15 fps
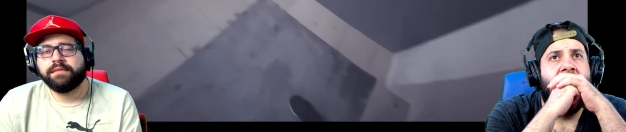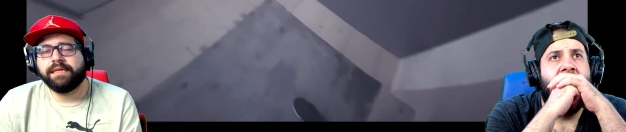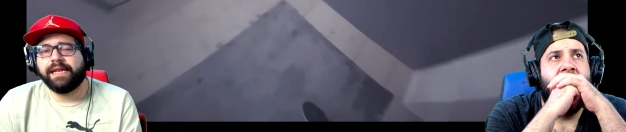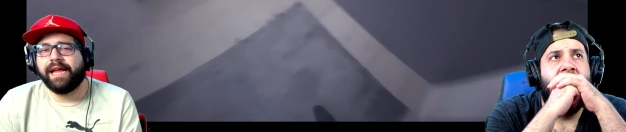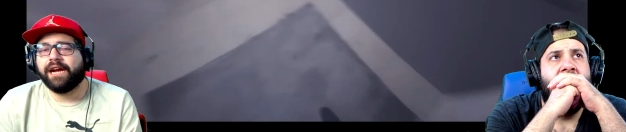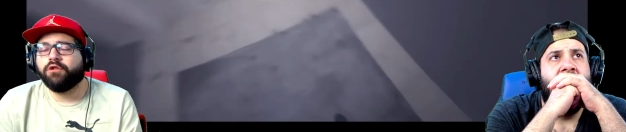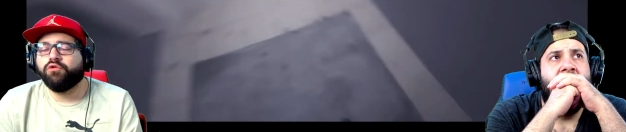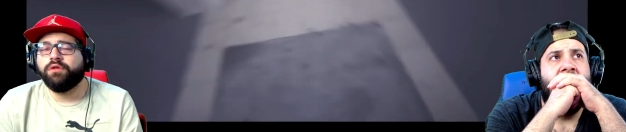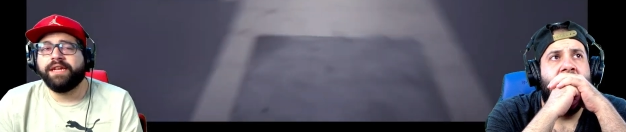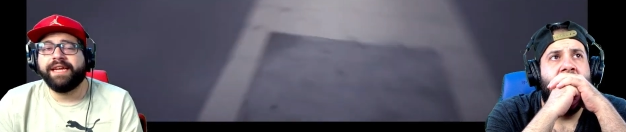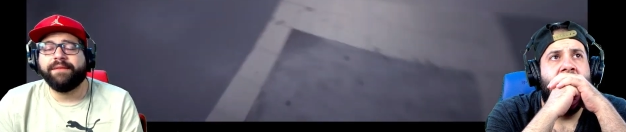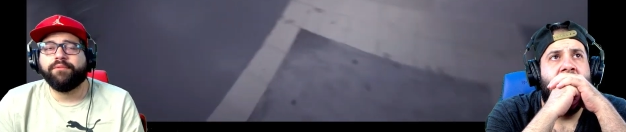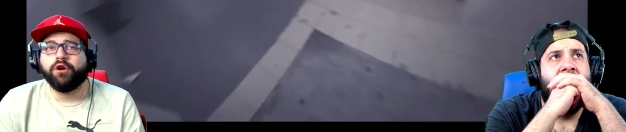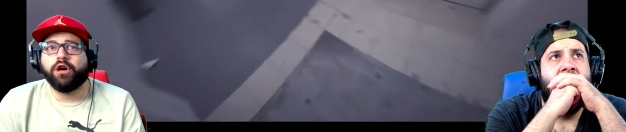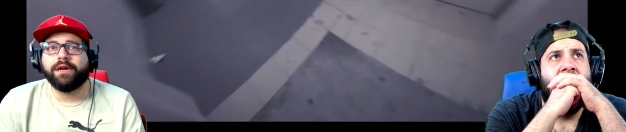
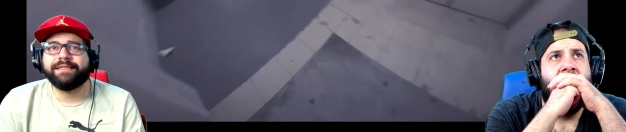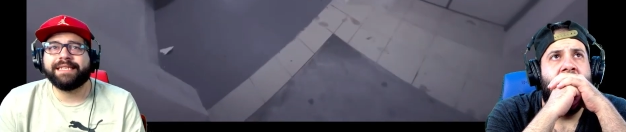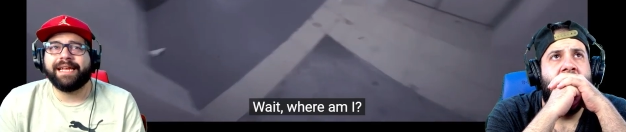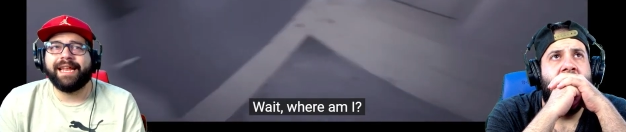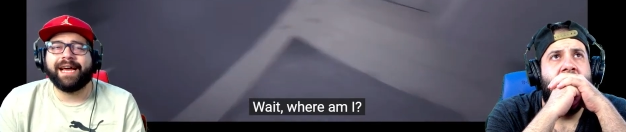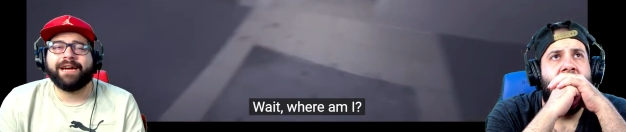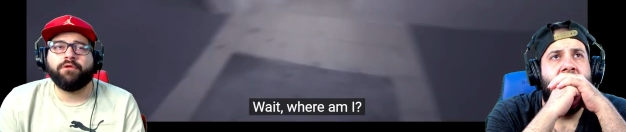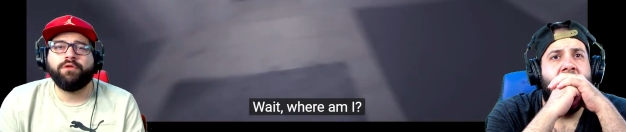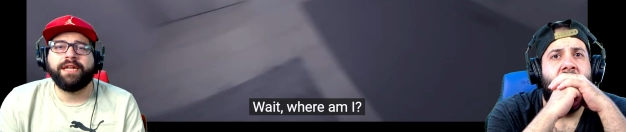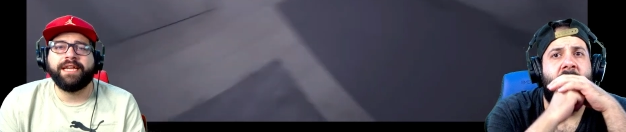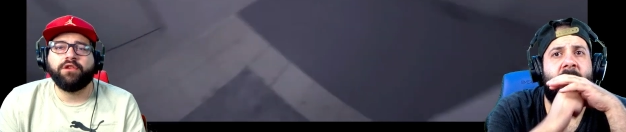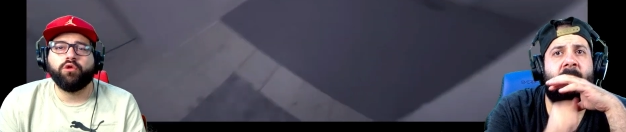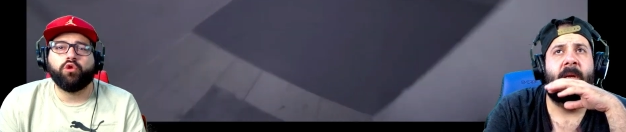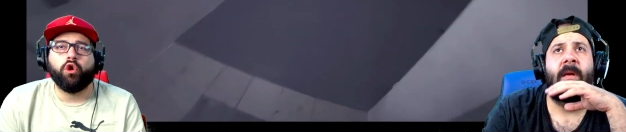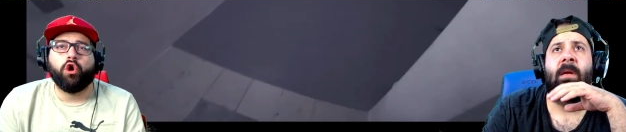Speaker 1: Salakuni, bro. Salakuni,
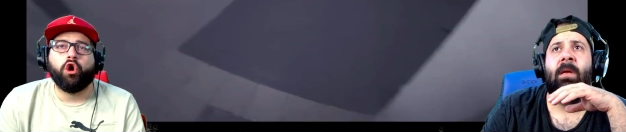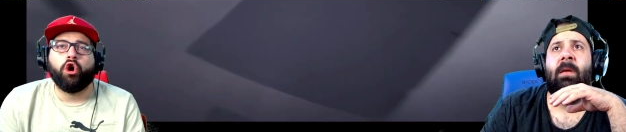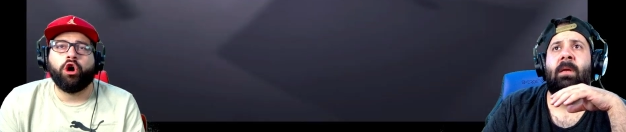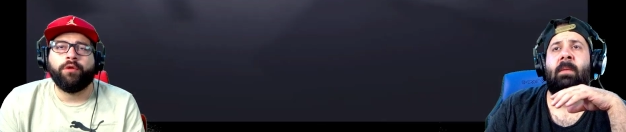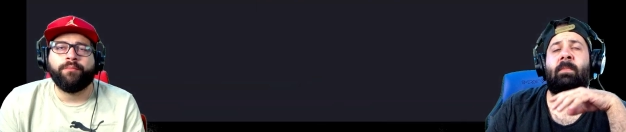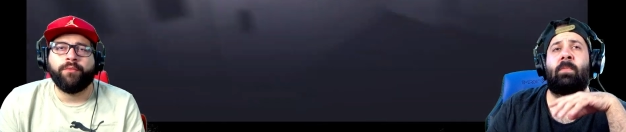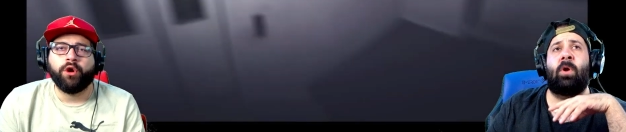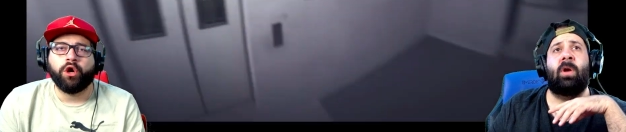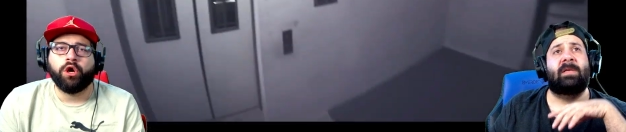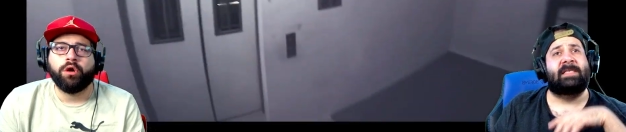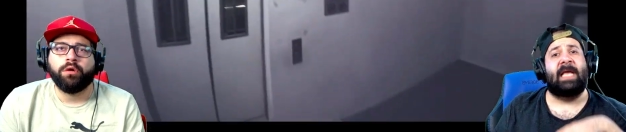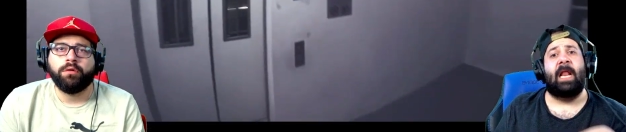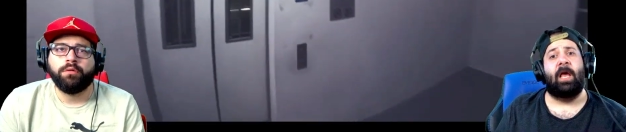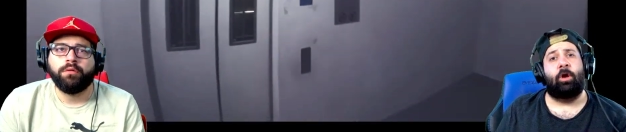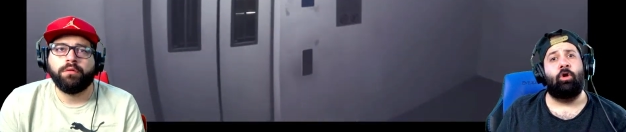you go home.
Speaker 2: Bro,
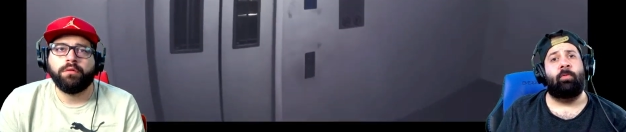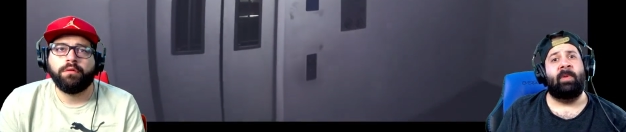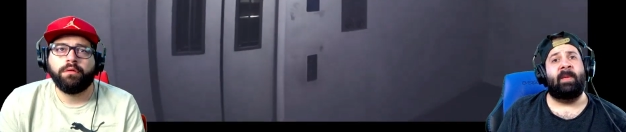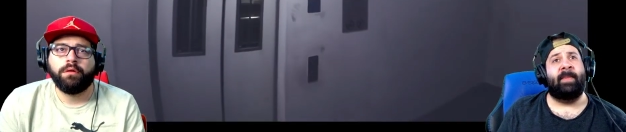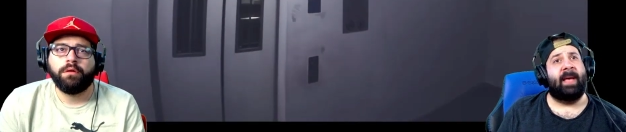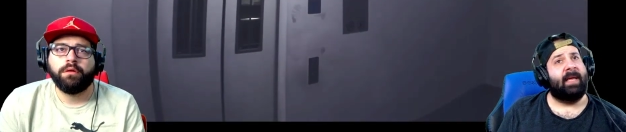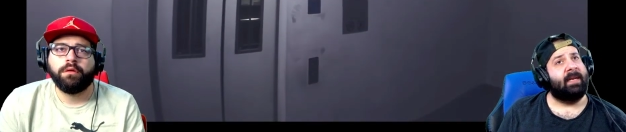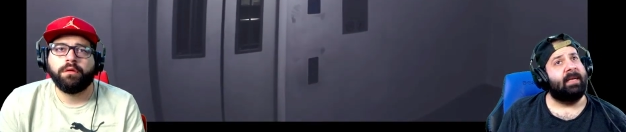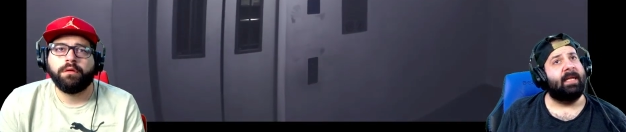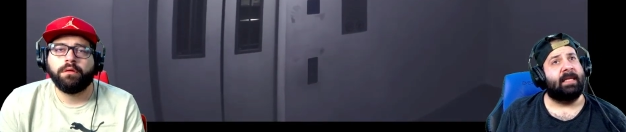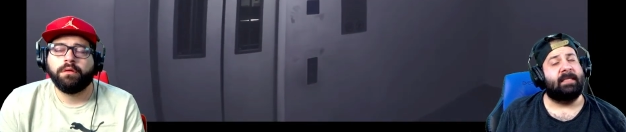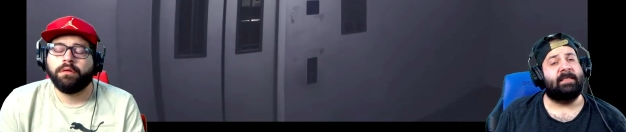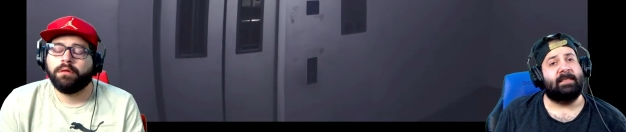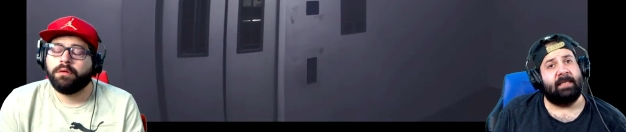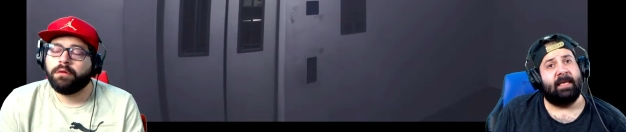Salakumi, man,
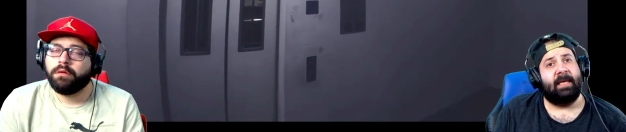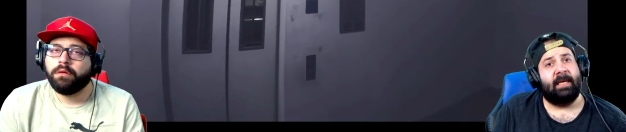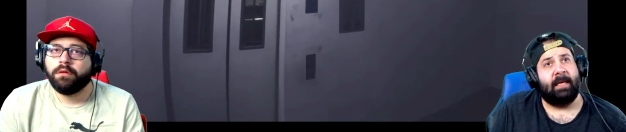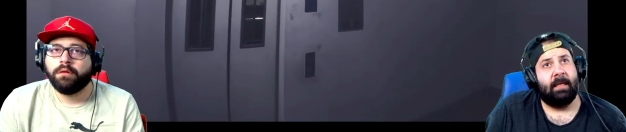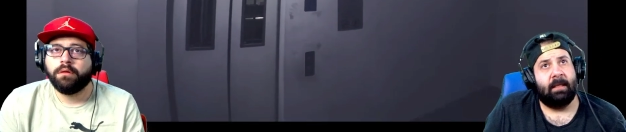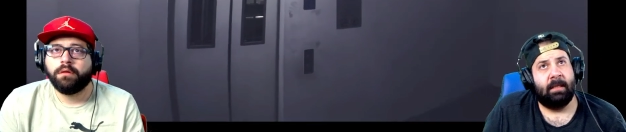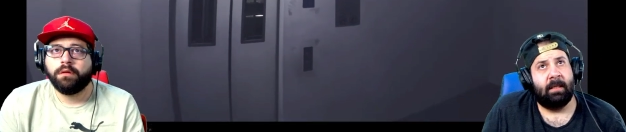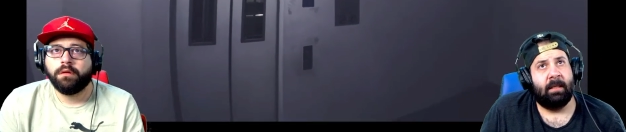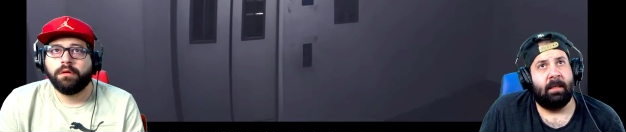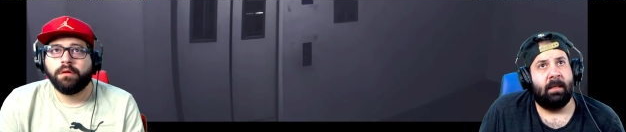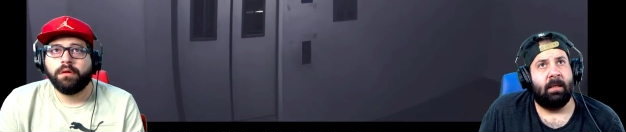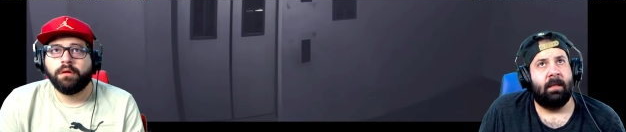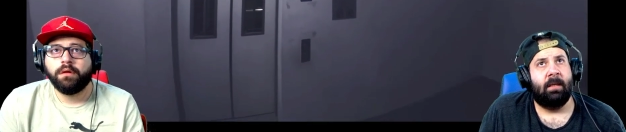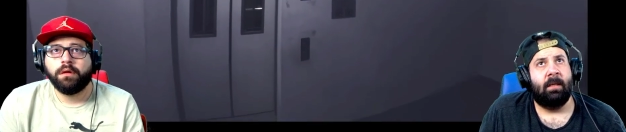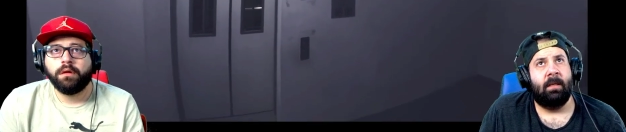it's. Uh...
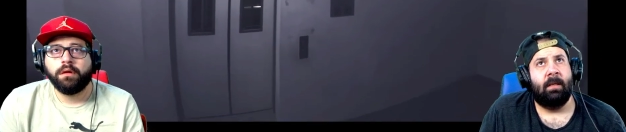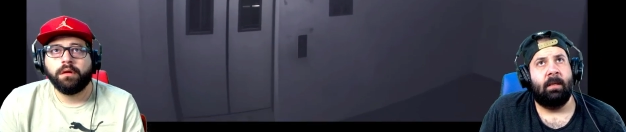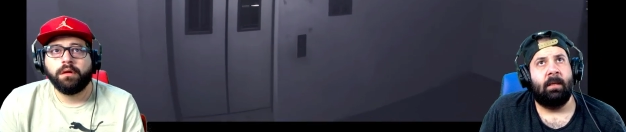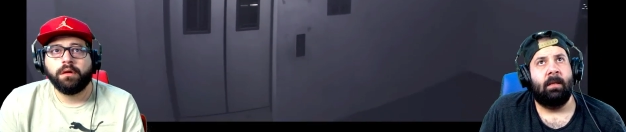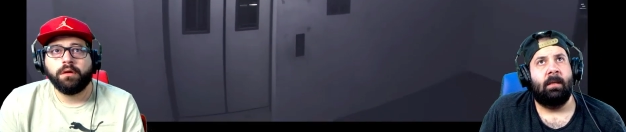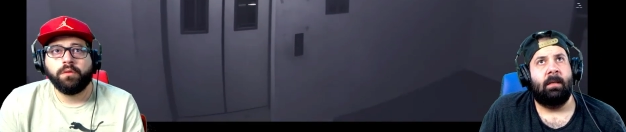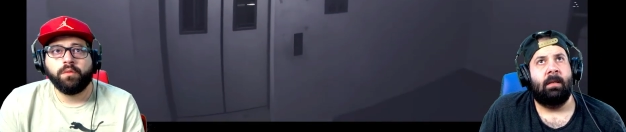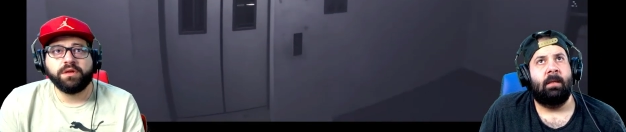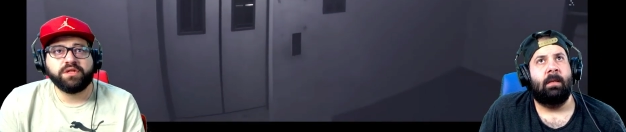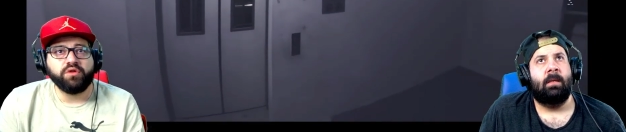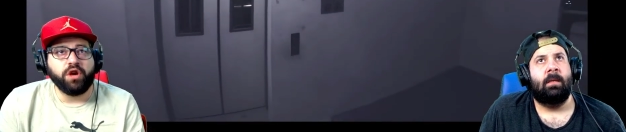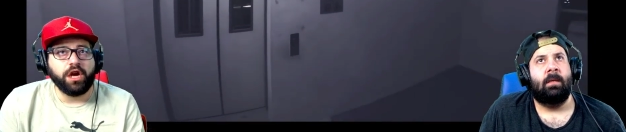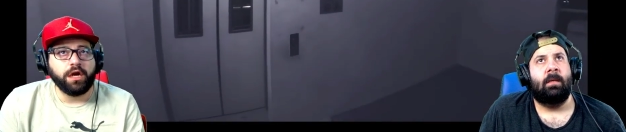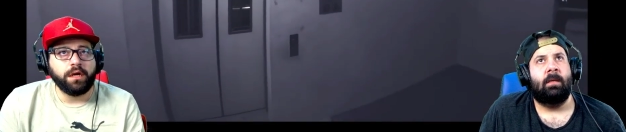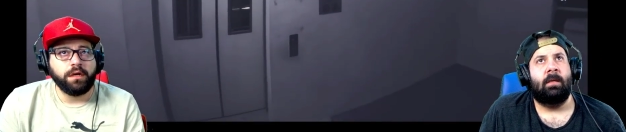
Speaker 1: What's
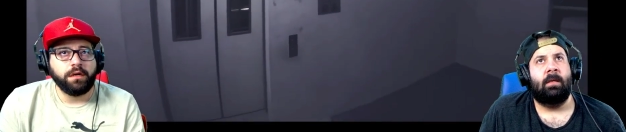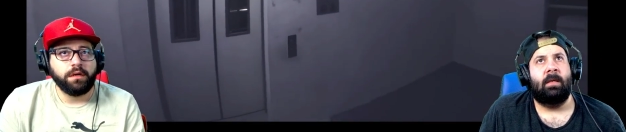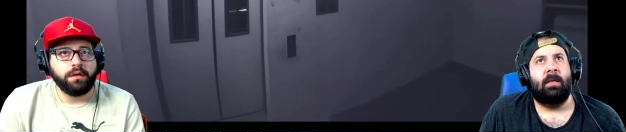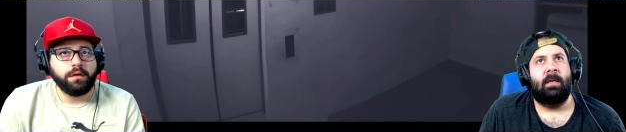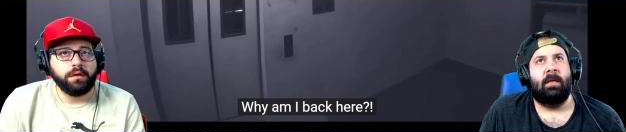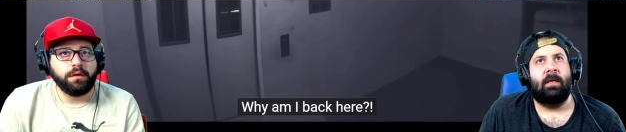wrong? I said to go